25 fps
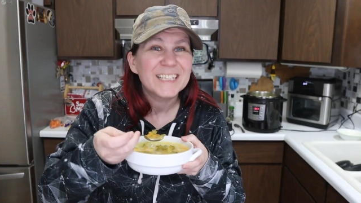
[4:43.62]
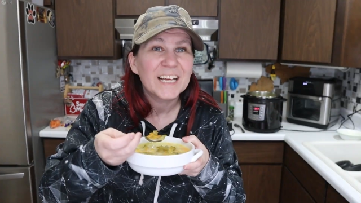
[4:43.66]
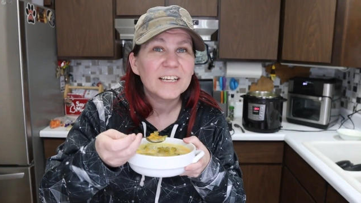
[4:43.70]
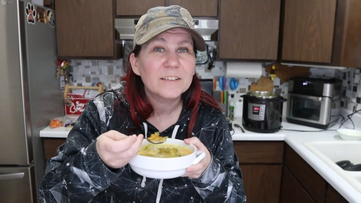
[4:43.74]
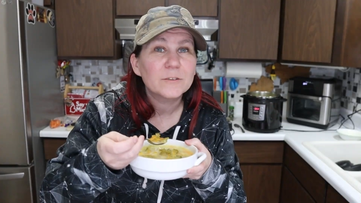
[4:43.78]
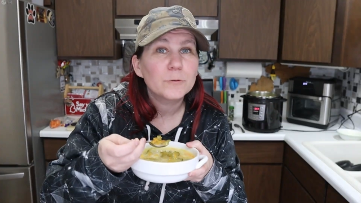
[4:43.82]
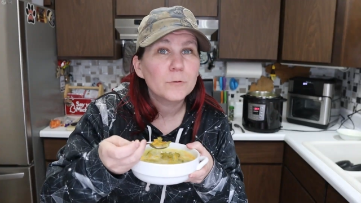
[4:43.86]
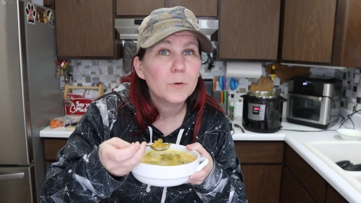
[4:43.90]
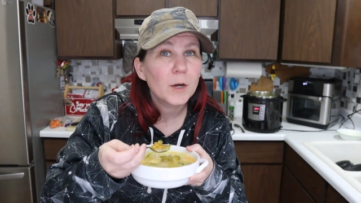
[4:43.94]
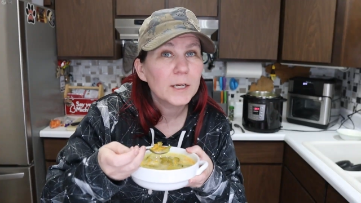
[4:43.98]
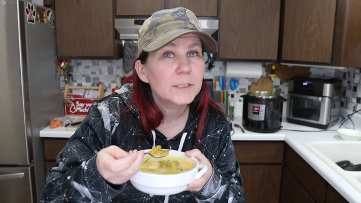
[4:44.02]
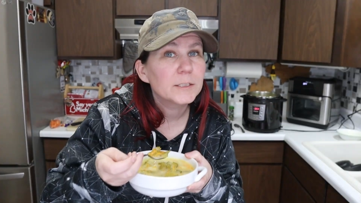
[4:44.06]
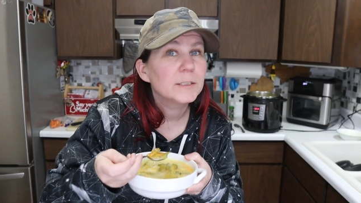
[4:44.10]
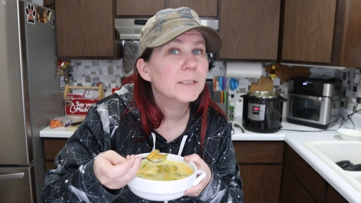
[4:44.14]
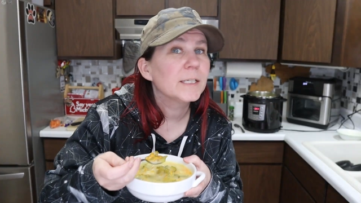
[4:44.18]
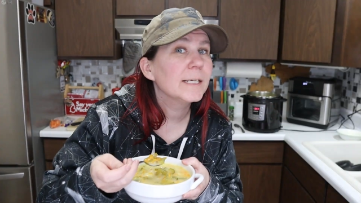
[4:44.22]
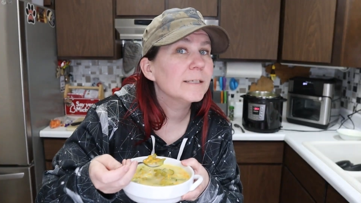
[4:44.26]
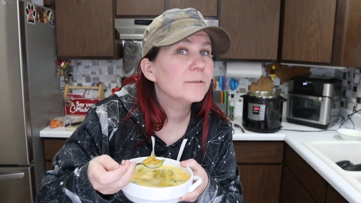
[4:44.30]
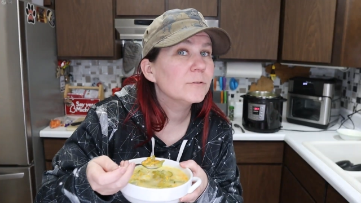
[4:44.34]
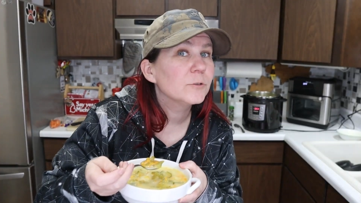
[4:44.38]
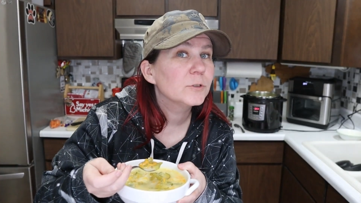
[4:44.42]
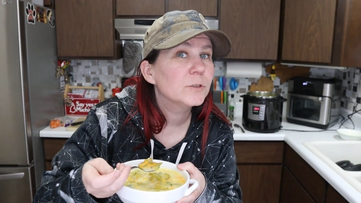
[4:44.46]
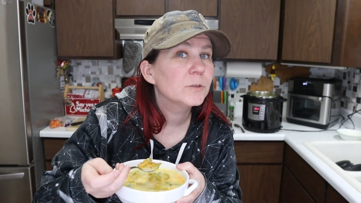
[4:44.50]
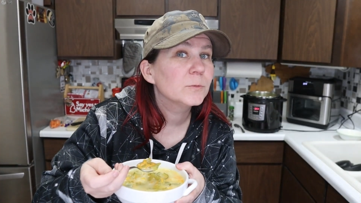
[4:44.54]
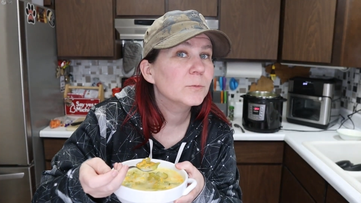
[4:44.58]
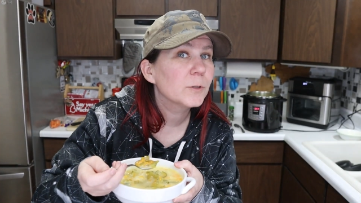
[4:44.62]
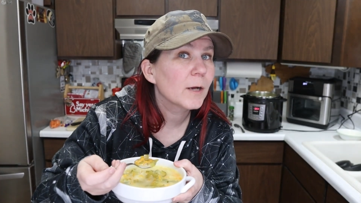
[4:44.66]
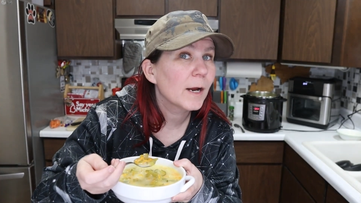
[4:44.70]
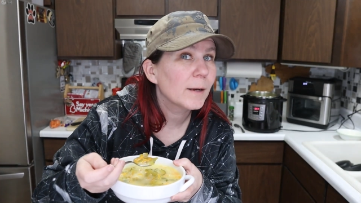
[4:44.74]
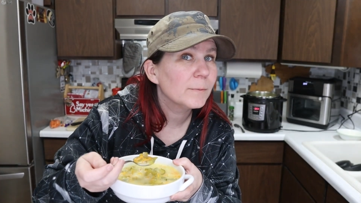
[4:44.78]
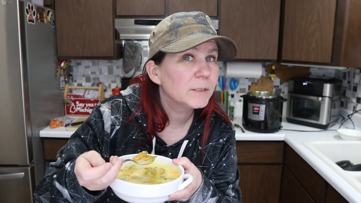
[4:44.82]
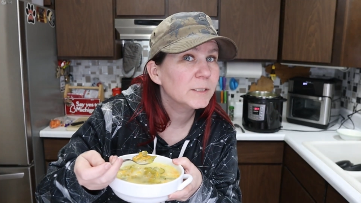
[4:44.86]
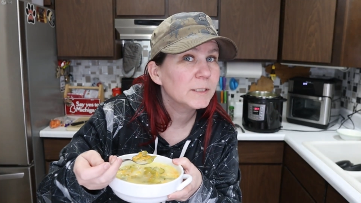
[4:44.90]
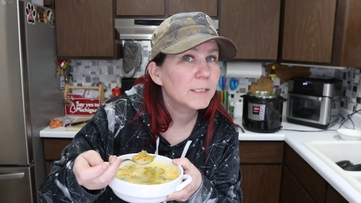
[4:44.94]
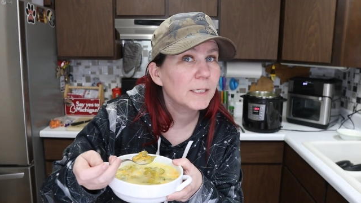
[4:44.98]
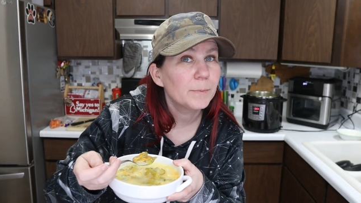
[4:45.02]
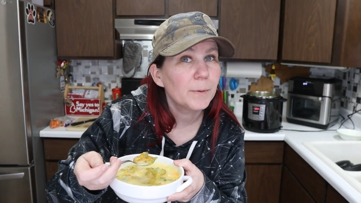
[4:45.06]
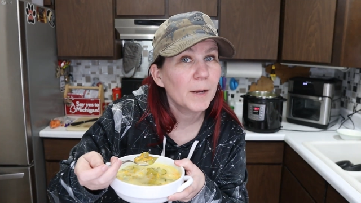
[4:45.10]
Thanks for watching. Thanks for
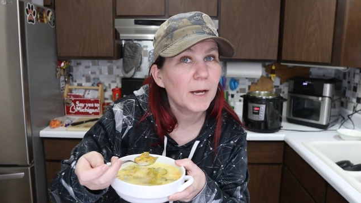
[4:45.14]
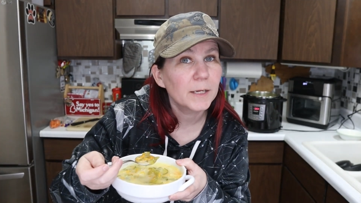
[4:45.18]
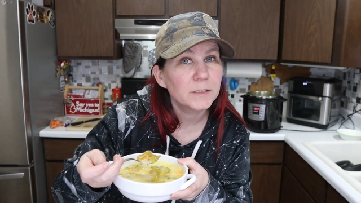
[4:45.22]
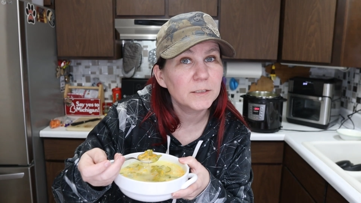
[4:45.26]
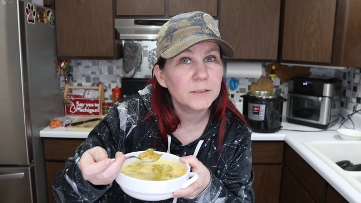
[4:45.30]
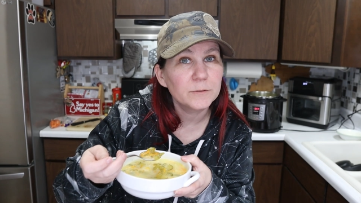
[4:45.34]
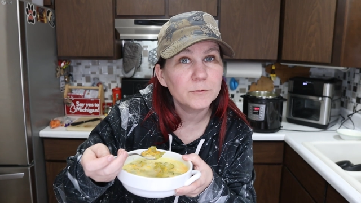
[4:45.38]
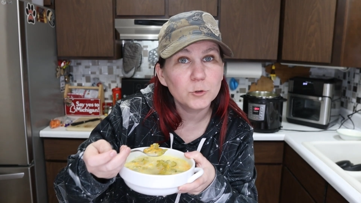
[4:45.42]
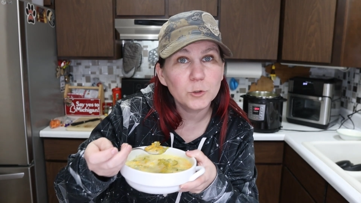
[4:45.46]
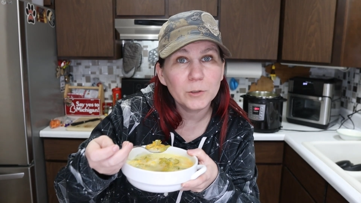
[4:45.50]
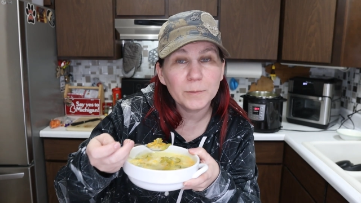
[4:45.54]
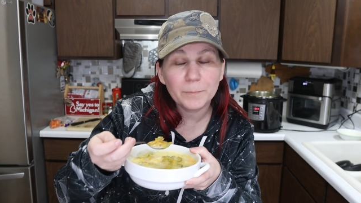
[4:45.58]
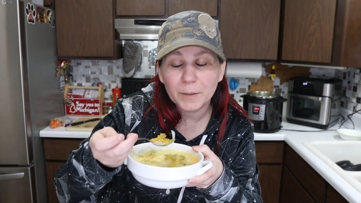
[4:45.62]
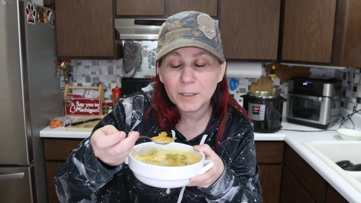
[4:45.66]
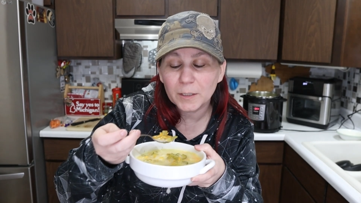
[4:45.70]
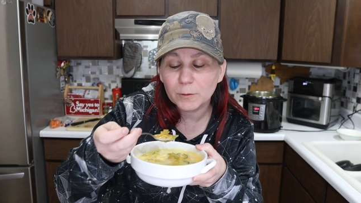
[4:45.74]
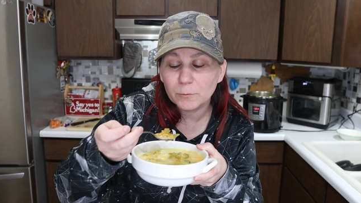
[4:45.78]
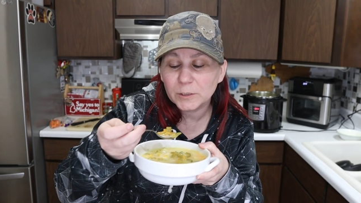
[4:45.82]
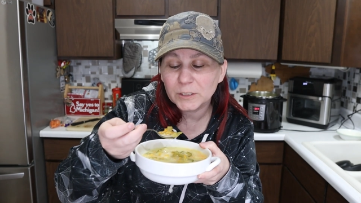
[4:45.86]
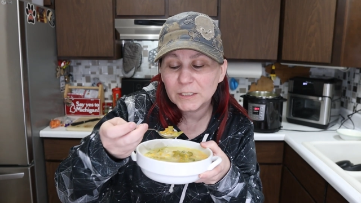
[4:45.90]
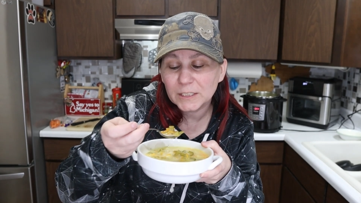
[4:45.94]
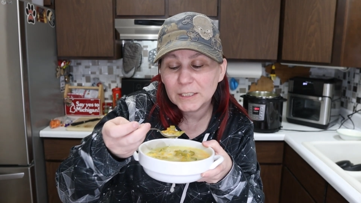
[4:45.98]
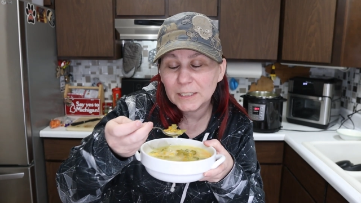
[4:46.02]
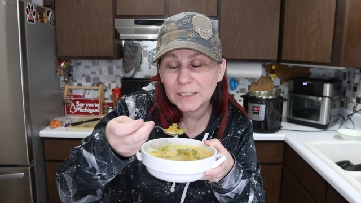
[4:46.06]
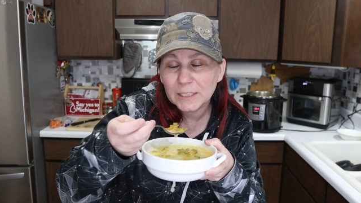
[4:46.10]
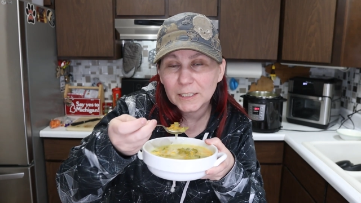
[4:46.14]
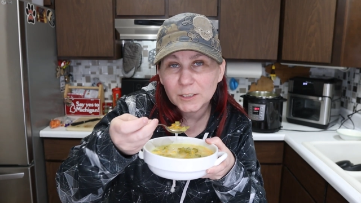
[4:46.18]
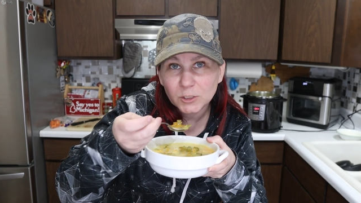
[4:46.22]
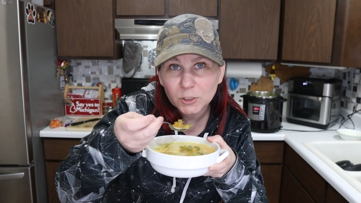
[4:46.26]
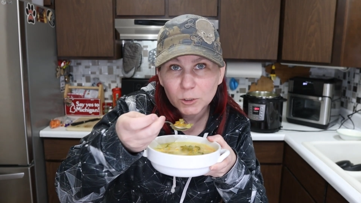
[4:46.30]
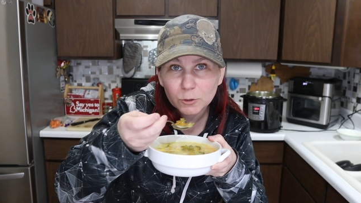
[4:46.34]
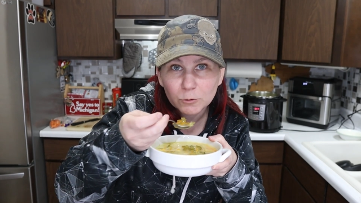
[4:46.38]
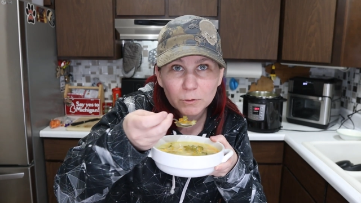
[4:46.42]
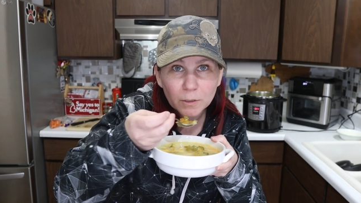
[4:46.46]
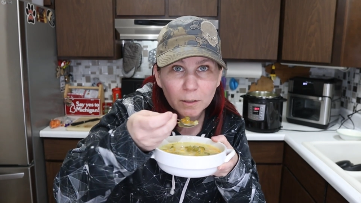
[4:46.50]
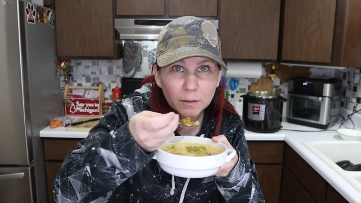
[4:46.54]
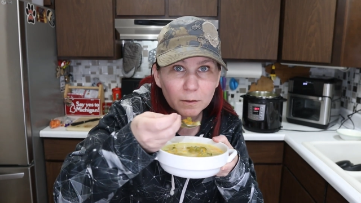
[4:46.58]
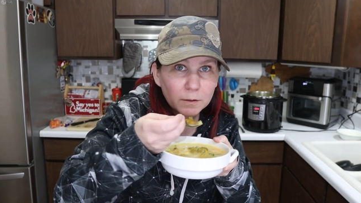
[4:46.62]
subscribing. Stay positive, dream big. We'll see you again
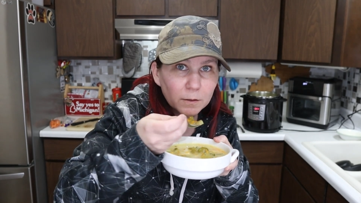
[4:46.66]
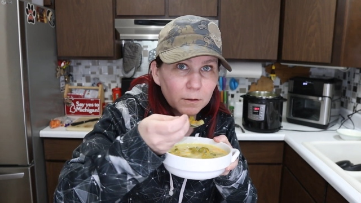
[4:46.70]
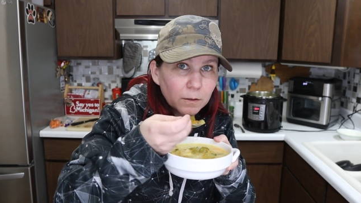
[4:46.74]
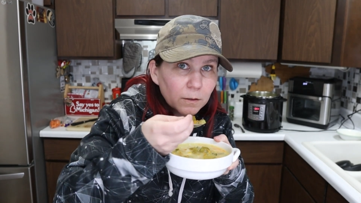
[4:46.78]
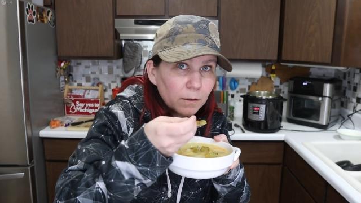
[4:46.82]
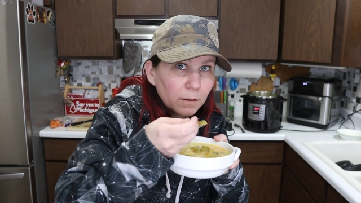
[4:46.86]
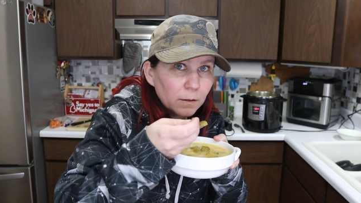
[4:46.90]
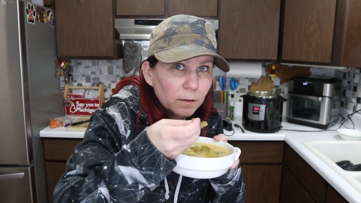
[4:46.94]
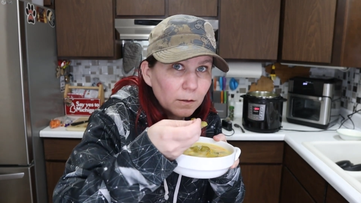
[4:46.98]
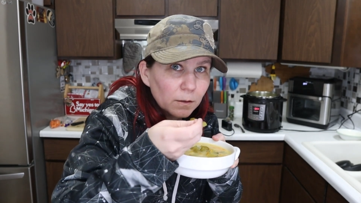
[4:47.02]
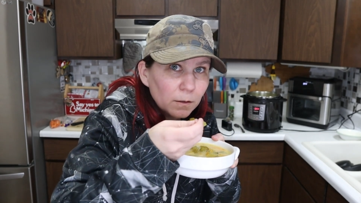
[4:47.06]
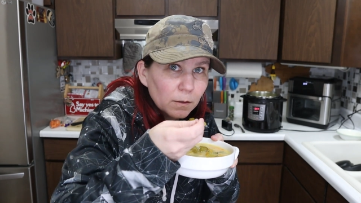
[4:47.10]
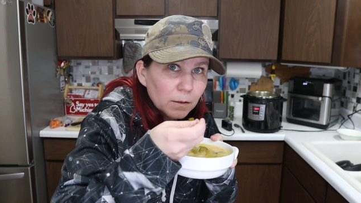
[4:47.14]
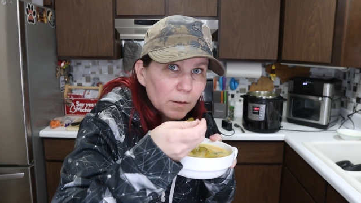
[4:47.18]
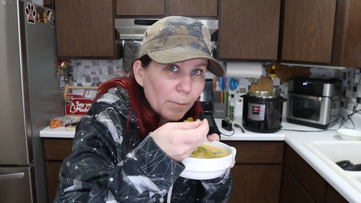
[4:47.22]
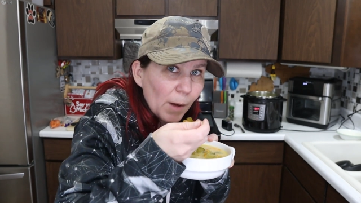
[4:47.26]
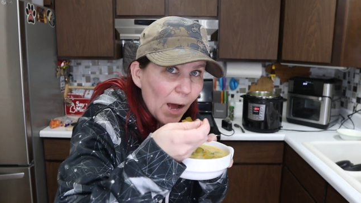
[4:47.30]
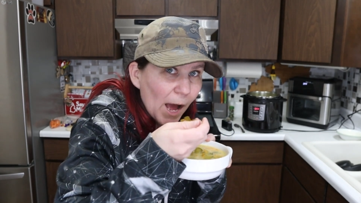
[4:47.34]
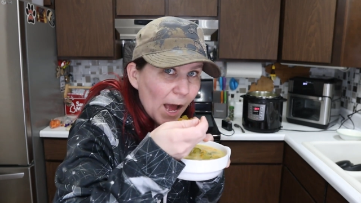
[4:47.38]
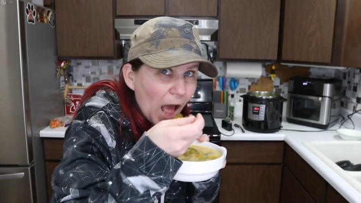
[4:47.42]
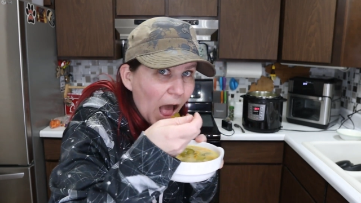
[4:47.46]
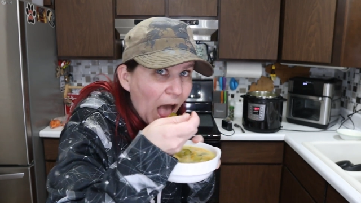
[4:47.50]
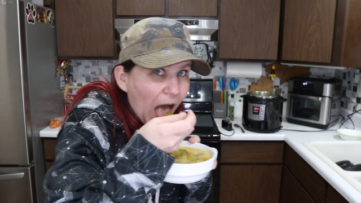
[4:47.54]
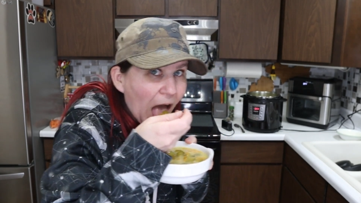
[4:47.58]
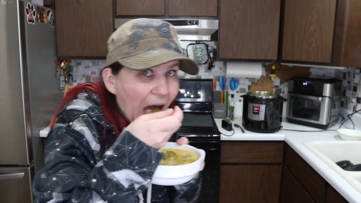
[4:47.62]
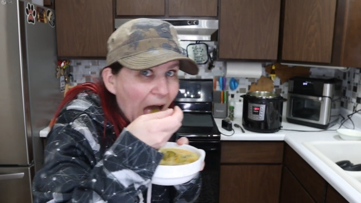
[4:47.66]
soon. Goodbye.